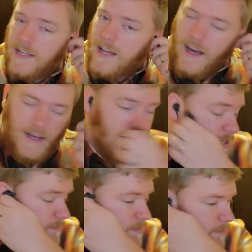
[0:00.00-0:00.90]
I ended
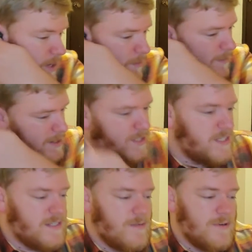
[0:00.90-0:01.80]
up the way I watched it is
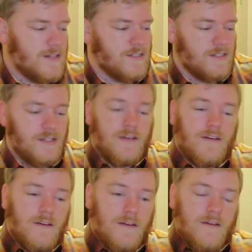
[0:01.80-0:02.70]
I watched
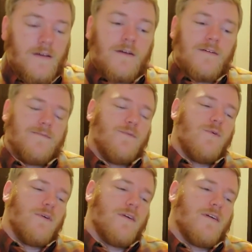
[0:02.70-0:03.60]

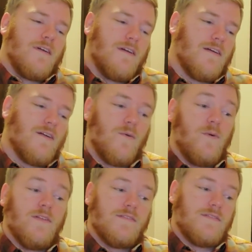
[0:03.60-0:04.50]
four,
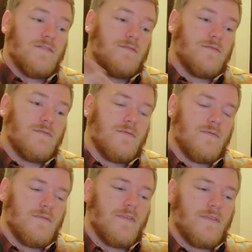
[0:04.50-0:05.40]
one, two,
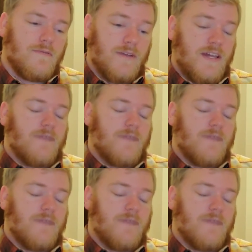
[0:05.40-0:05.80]
three.